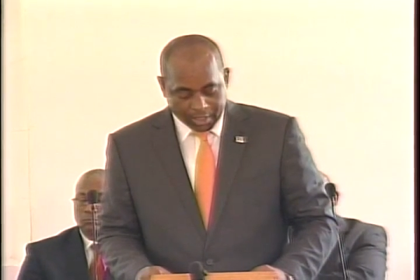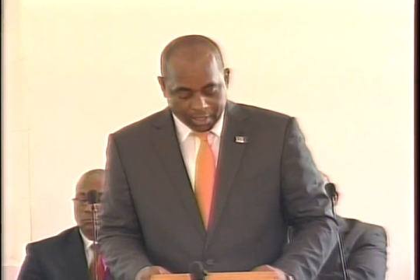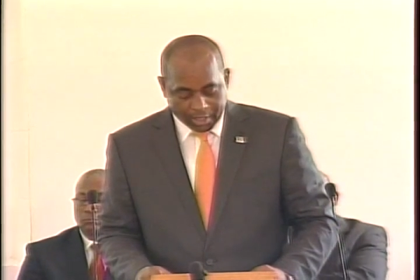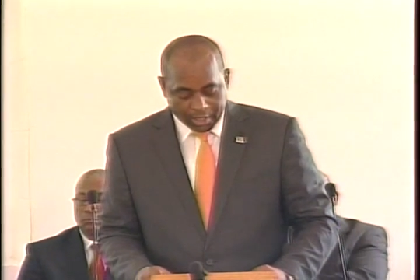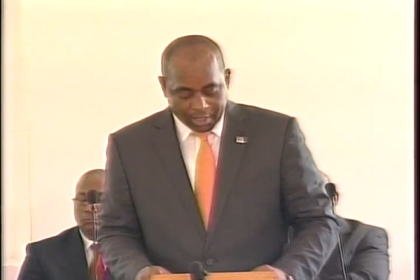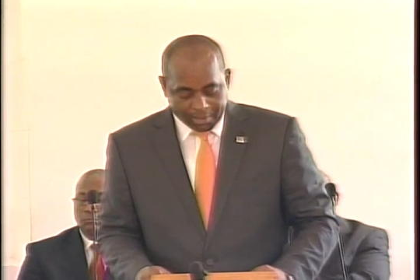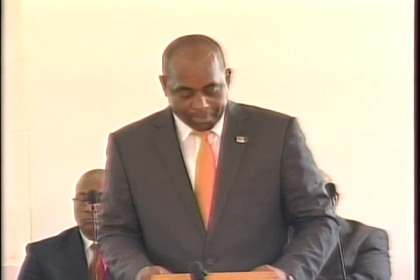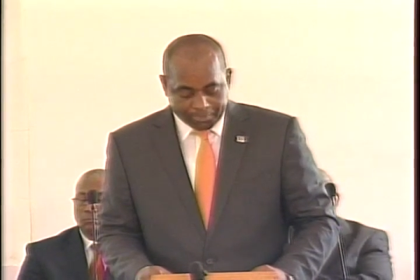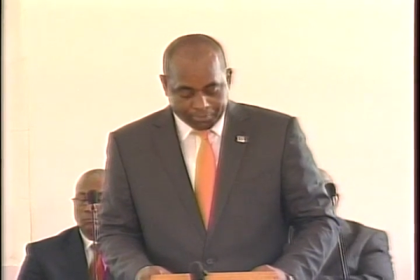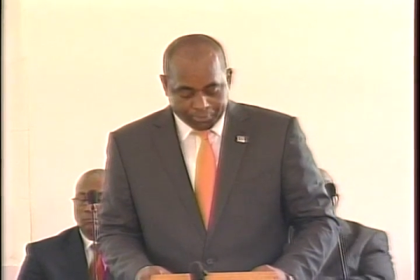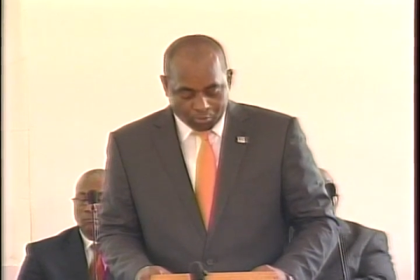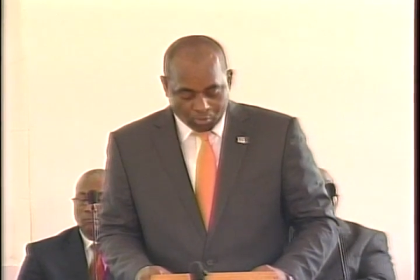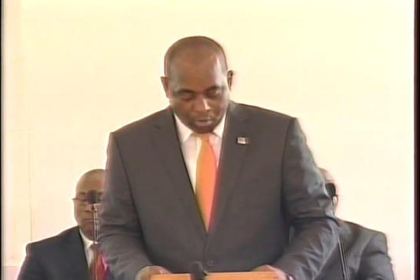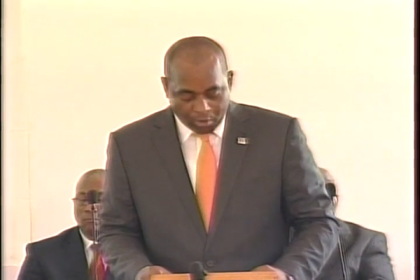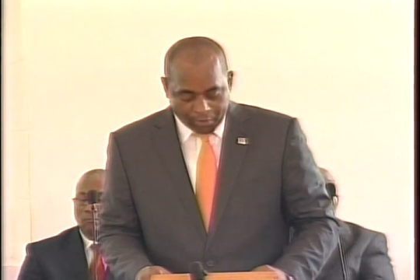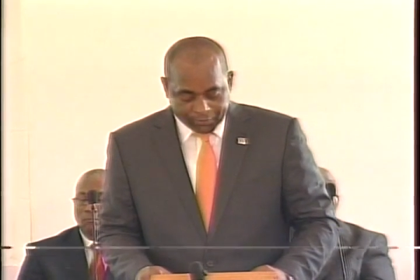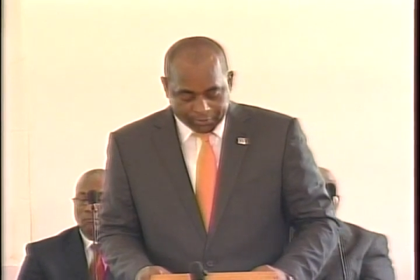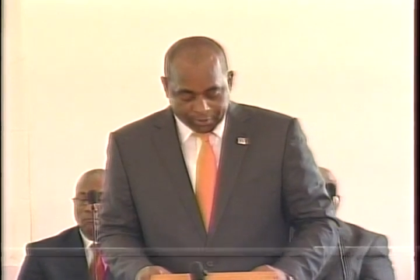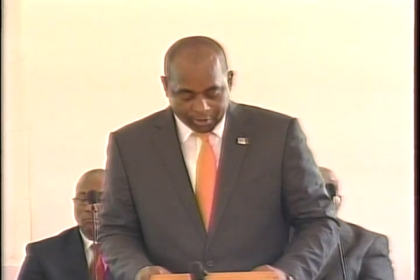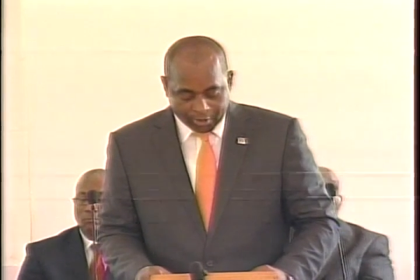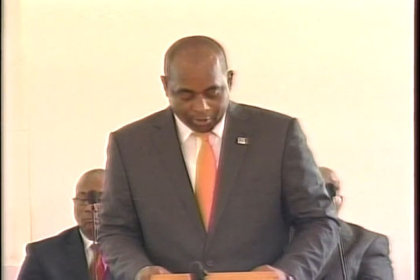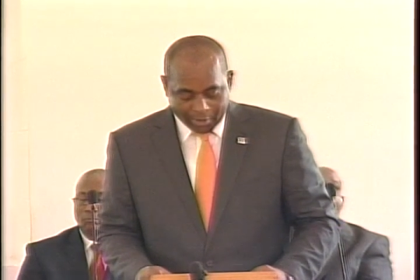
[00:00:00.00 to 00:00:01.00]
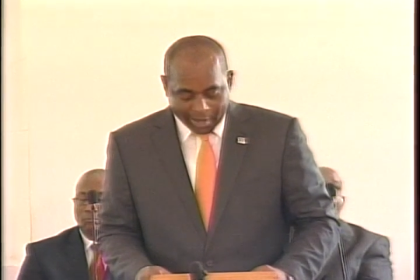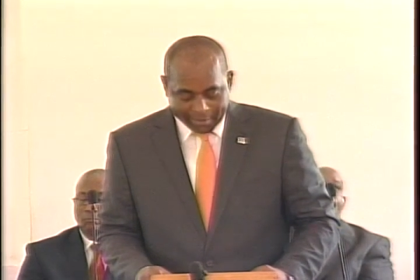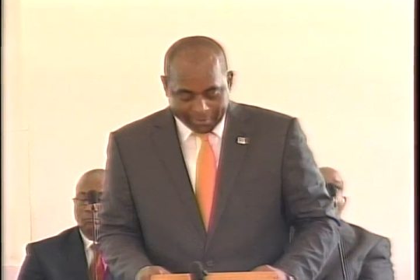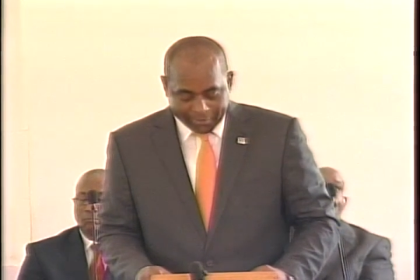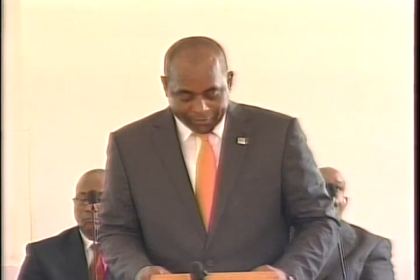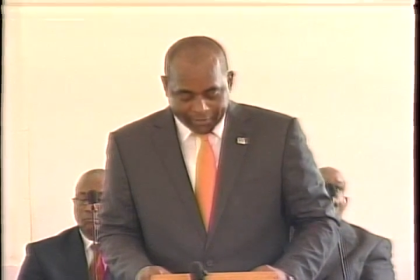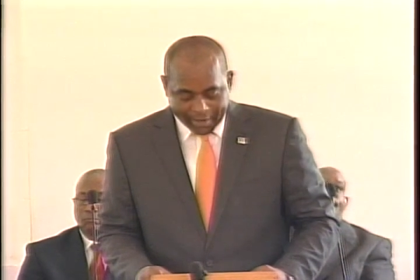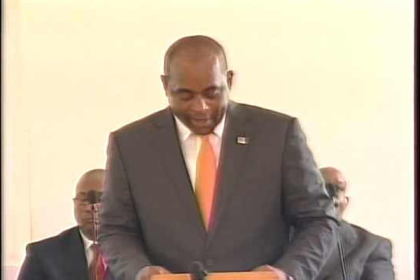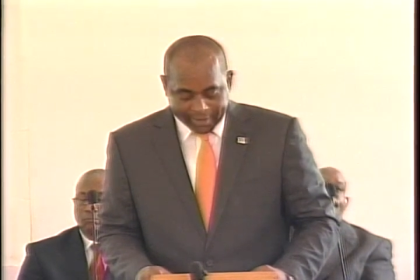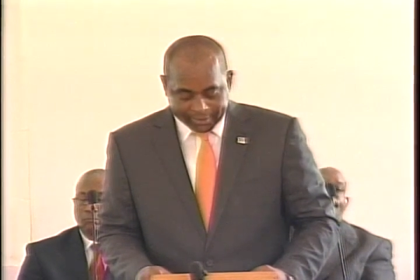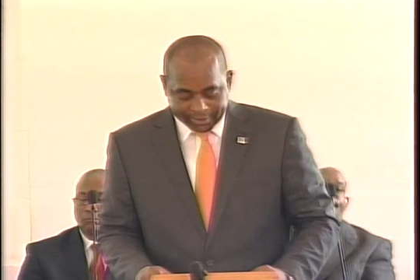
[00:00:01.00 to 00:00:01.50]
improved
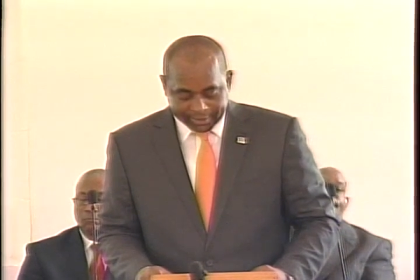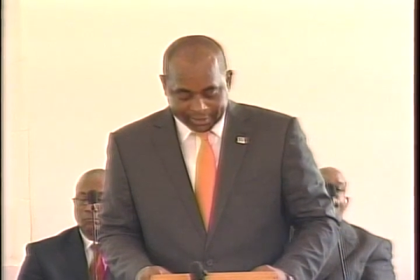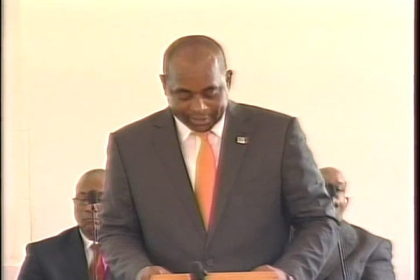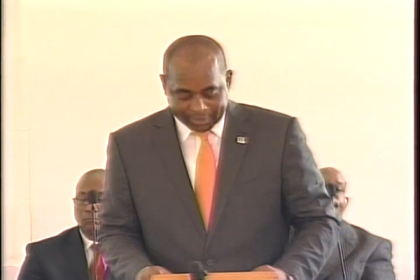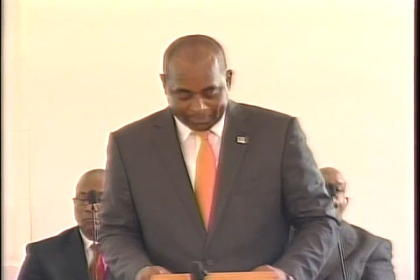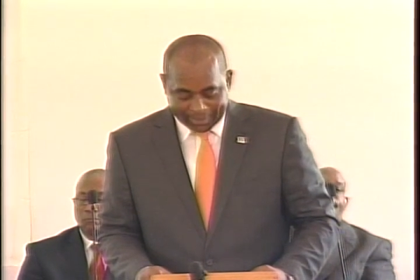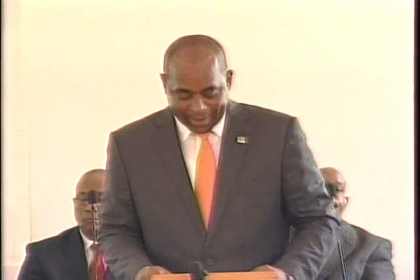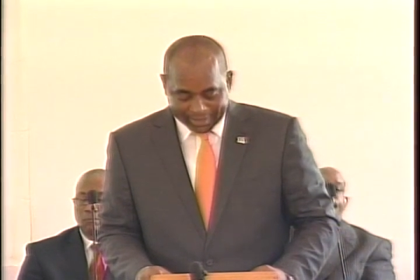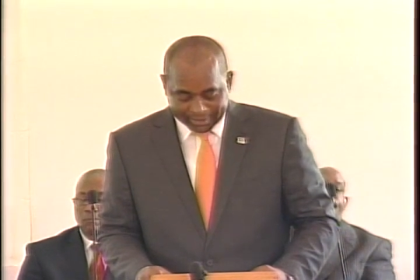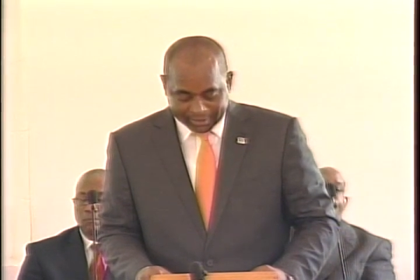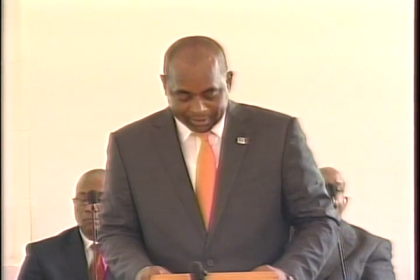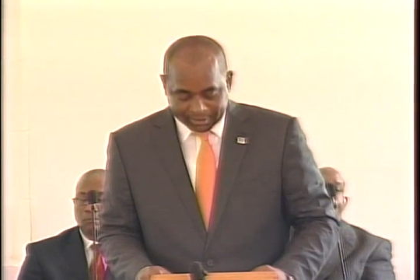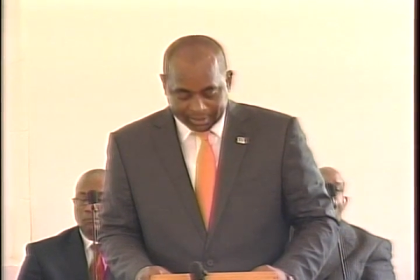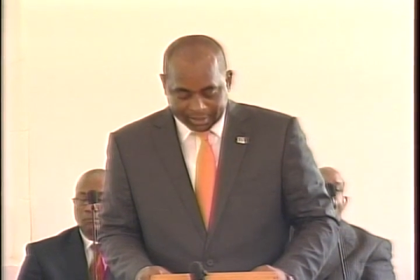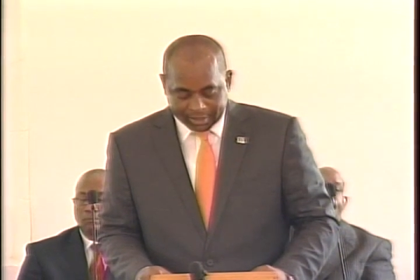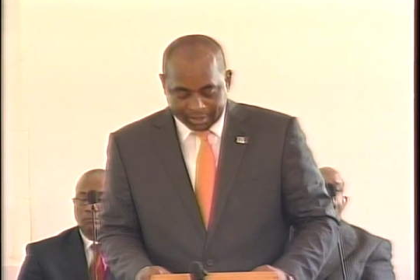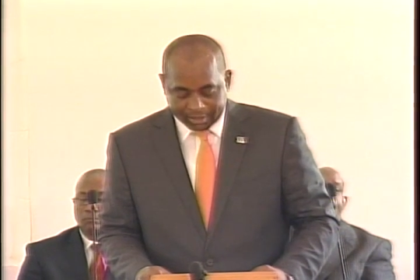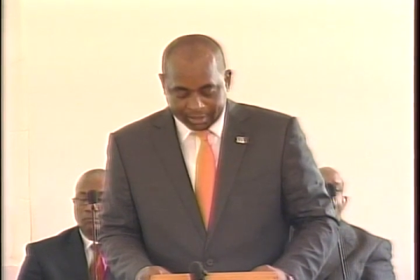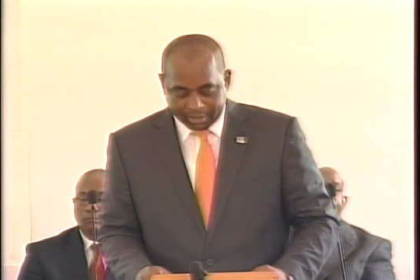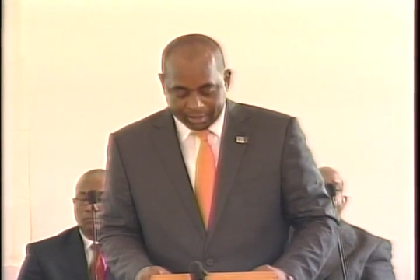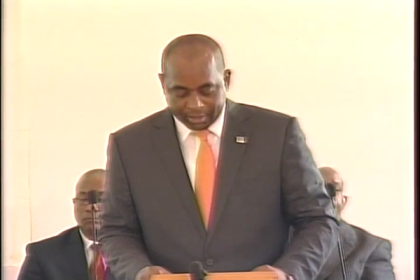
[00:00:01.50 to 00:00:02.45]
crime-fighting capacity